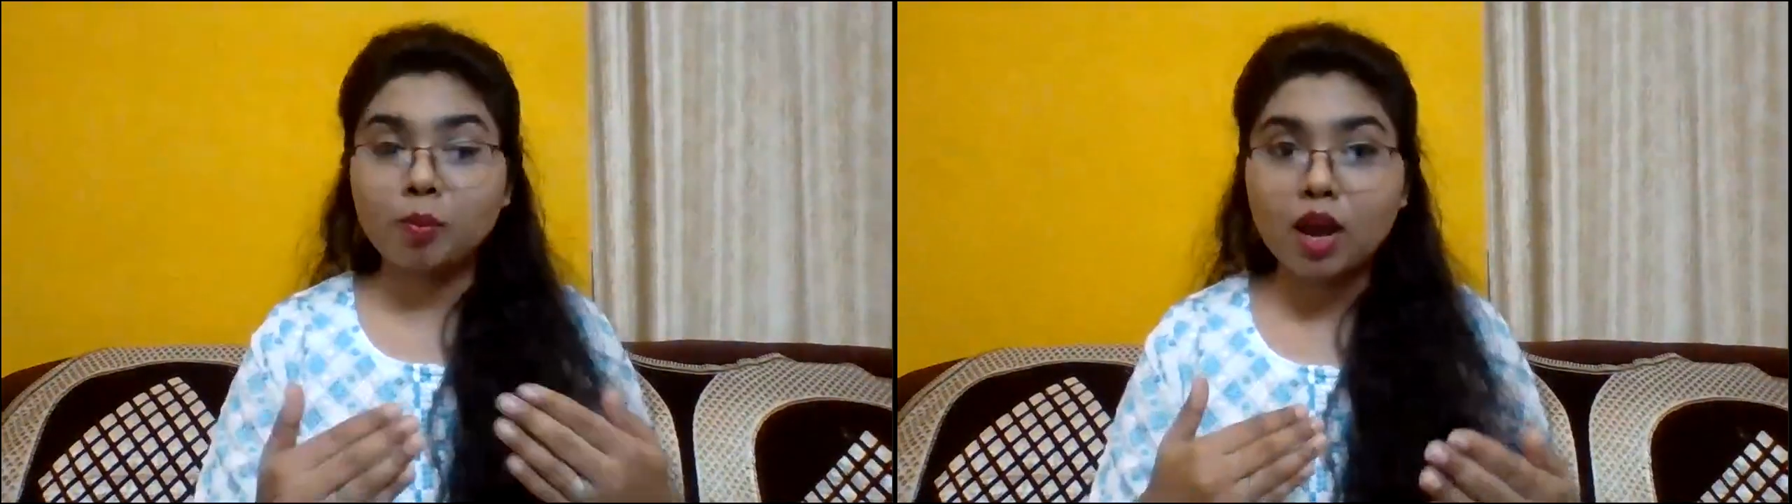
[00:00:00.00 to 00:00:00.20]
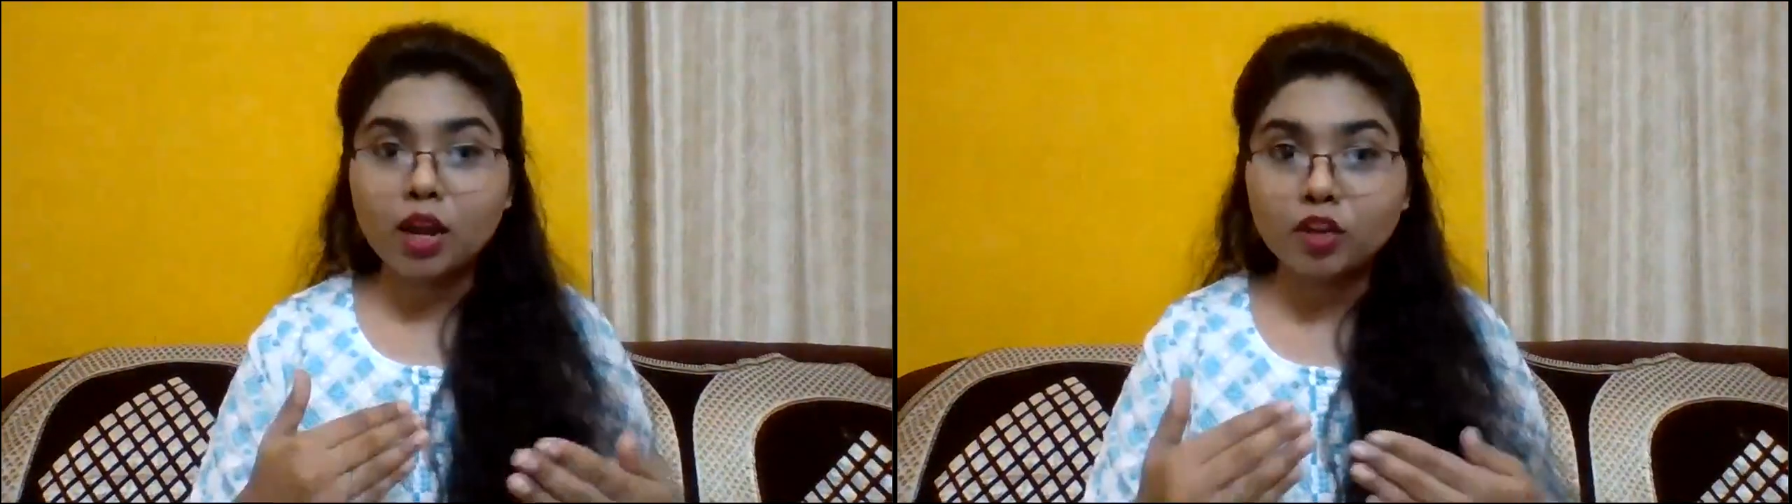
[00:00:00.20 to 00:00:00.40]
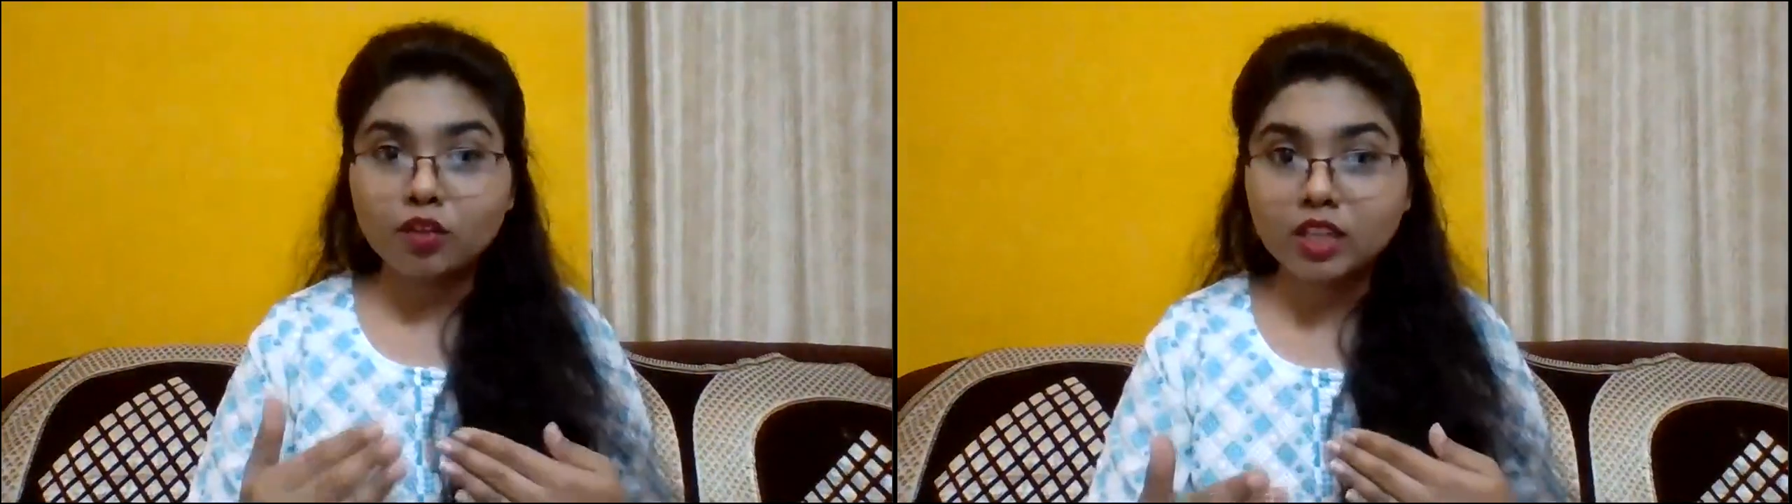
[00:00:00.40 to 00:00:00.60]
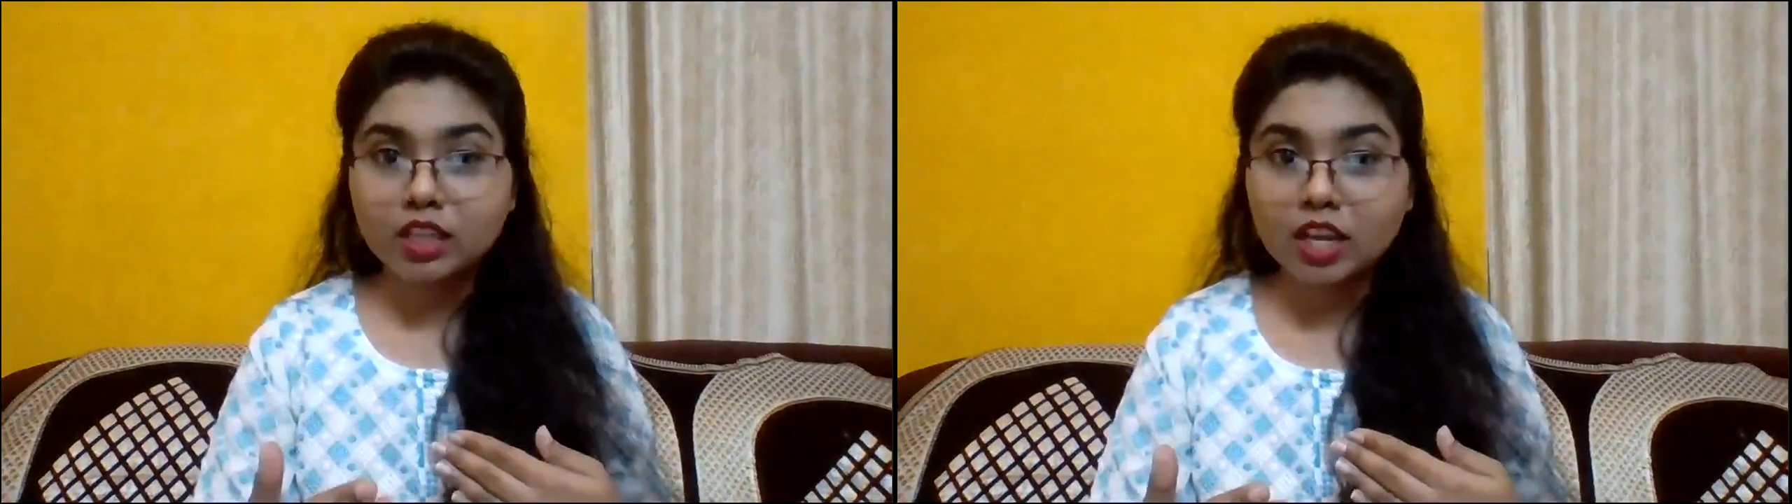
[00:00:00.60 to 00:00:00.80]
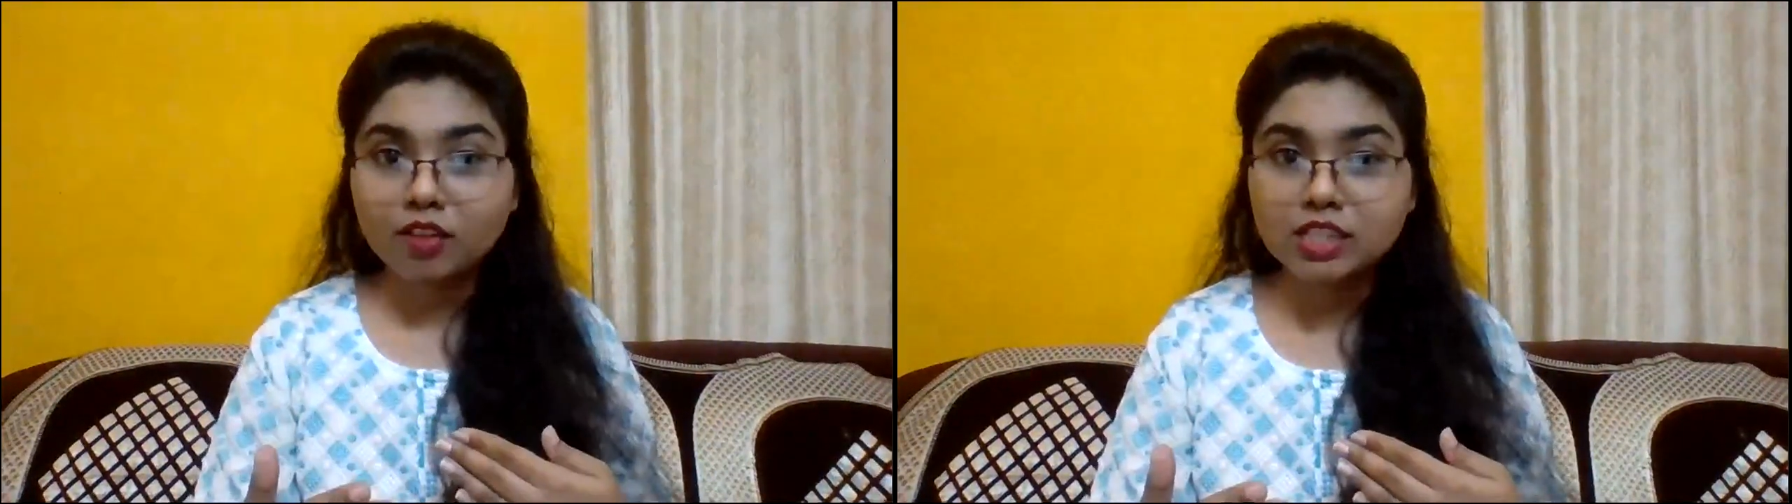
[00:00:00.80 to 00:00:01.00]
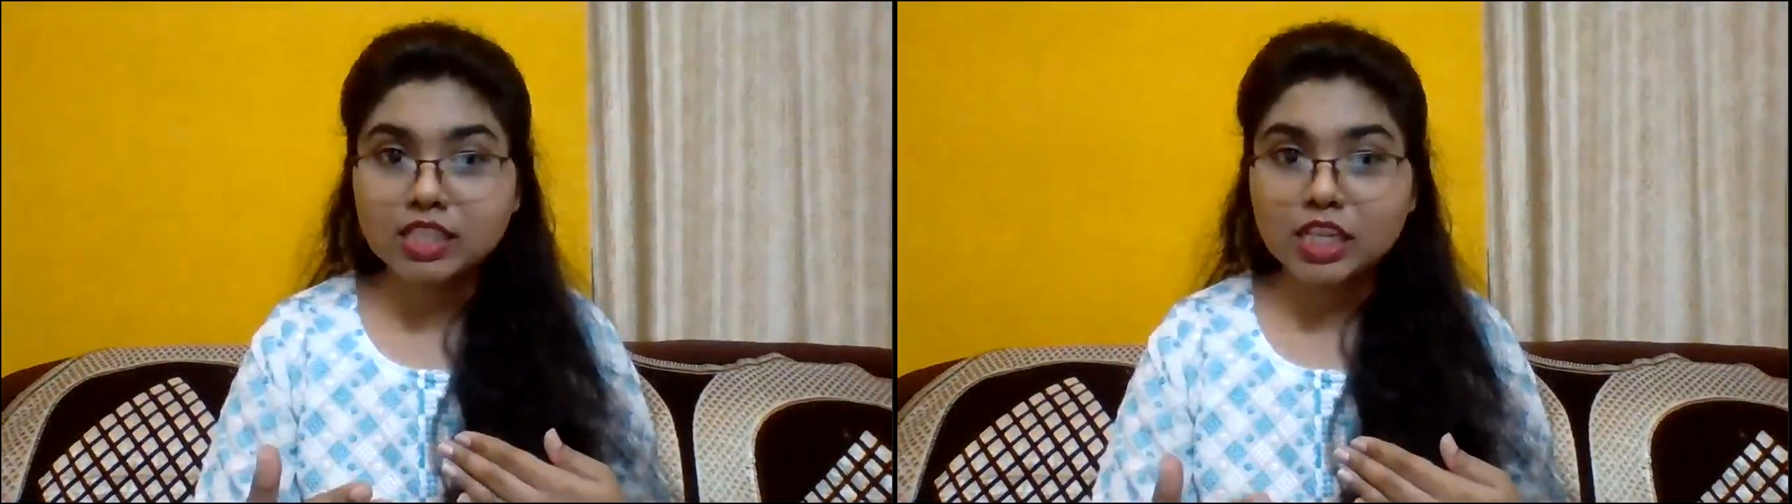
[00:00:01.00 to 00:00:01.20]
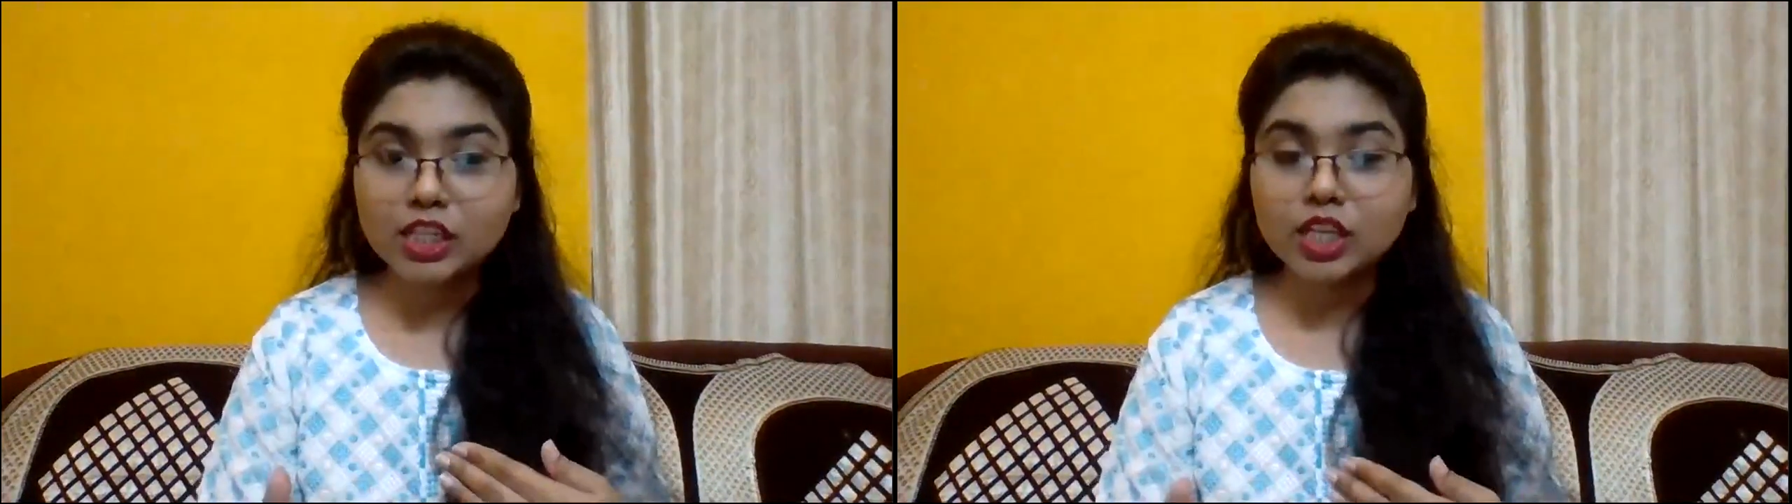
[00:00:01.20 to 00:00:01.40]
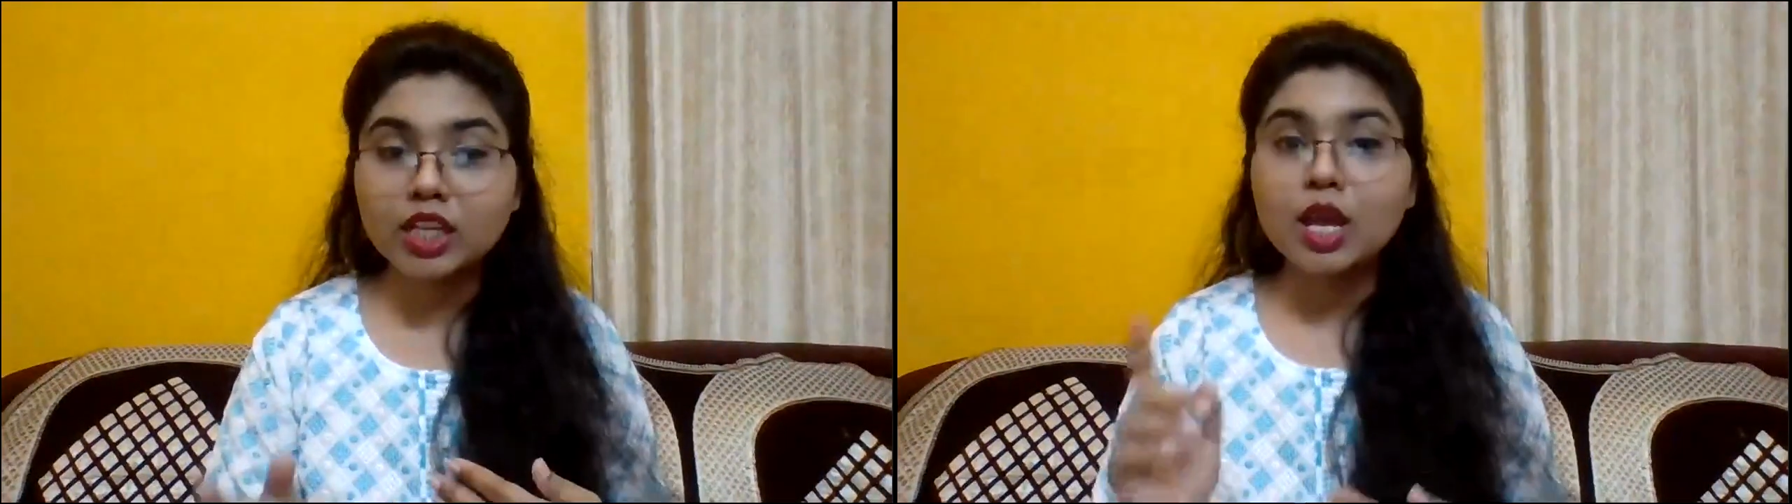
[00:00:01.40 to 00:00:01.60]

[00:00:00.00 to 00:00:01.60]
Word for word: part of the conversation,